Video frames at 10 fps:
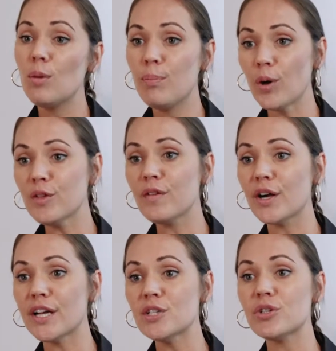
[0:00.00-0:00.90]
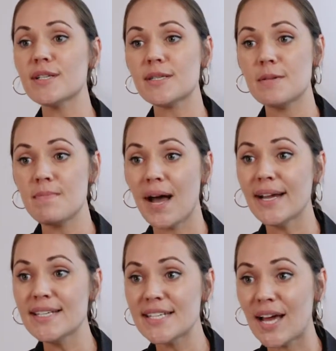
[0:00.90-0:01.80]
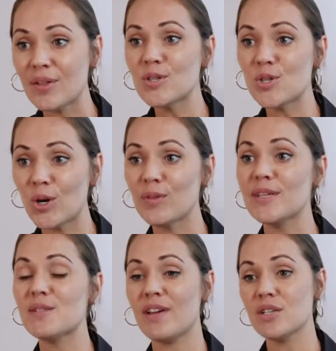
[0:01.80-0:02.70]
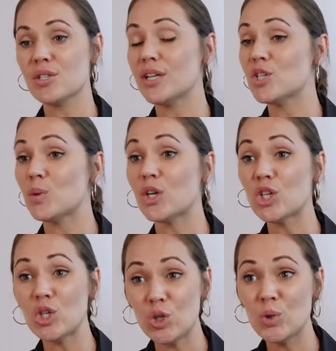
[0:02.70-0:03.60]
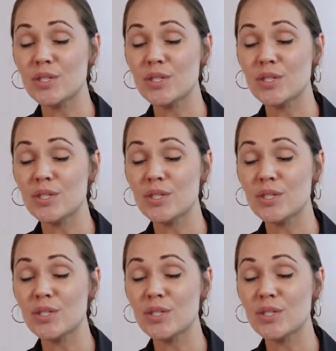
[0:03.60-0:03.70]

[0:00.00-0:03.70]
Both of our interests combined together turn this venture into a huge